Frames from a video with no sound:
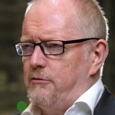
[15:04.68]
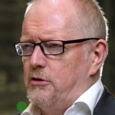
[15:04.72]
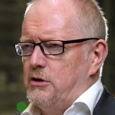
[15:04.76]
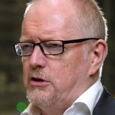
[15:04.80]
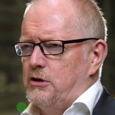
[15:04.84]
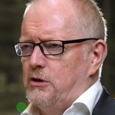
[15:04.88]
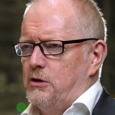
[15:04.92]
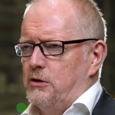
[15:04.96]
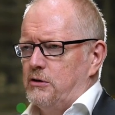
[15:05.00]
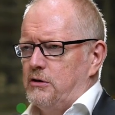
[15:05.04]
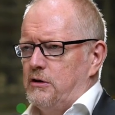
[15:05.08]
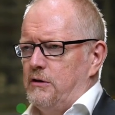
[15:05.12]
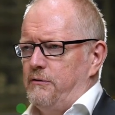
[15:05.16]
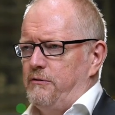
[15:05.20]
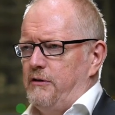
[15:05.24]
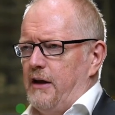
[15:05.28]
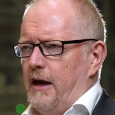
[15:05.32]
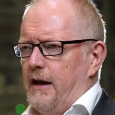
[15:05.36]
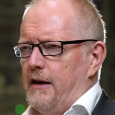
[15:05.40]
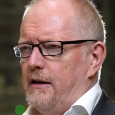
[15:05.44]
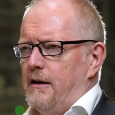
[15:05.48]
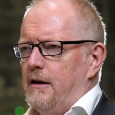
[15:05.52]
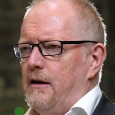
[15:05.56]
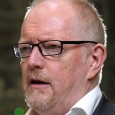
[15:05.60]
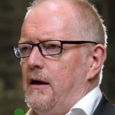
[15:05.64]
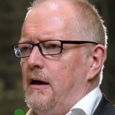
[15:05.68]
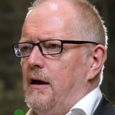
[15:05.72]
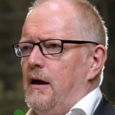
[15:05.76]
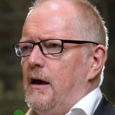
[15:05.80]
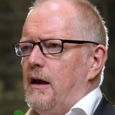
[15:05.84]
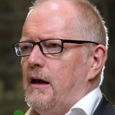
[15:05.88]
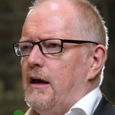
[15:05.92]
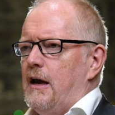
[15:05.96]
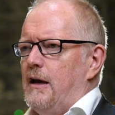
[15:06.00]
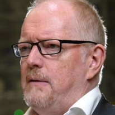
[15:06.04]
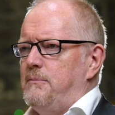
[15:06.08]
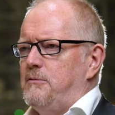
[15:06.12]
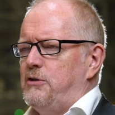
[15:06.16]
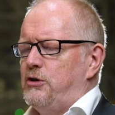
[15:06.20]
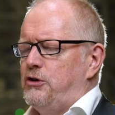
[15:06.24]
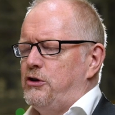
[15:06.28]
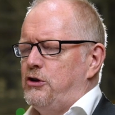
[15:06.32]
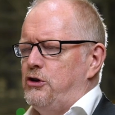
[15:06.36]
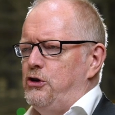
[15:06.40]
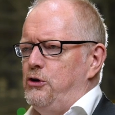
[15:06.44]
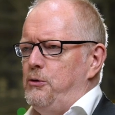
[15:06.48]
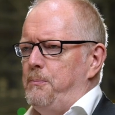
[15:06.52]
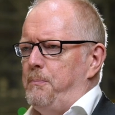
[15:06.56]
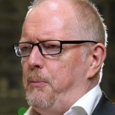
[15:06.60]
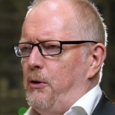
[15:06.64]
average cost of debt came to
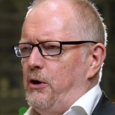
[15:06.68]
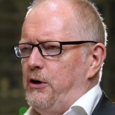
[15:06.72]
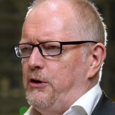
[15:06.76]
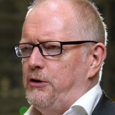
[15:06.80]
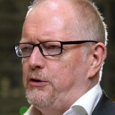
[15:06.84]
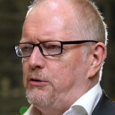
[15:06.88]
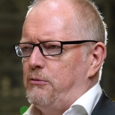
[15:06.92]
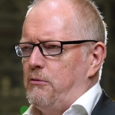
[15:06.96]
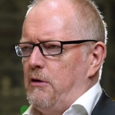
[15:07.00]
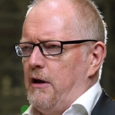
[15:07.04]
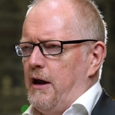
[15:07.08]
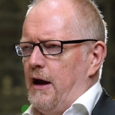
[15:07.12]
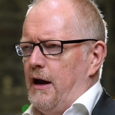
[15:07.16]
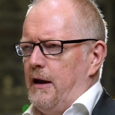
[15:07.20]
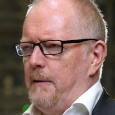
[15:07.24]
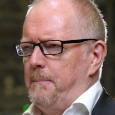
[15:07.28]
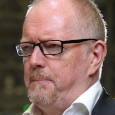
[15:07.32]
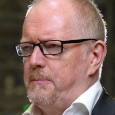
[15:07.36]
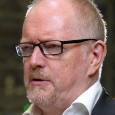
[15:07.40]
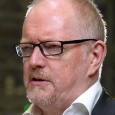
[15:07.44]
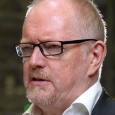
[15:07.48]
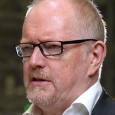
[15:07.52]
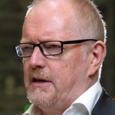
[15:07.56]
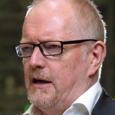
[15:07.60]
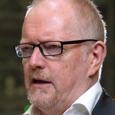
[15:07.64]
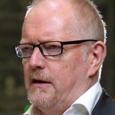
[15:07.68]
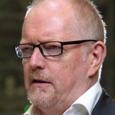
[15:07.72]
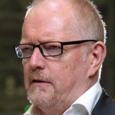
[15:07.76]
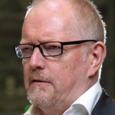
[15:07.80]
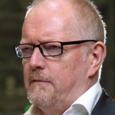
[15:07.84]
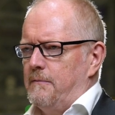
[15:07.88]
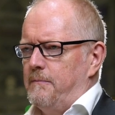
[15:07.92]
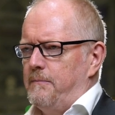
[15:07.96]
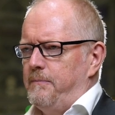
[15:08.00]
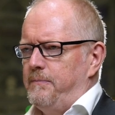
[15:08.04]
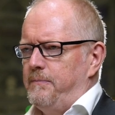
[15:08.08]
2.38%.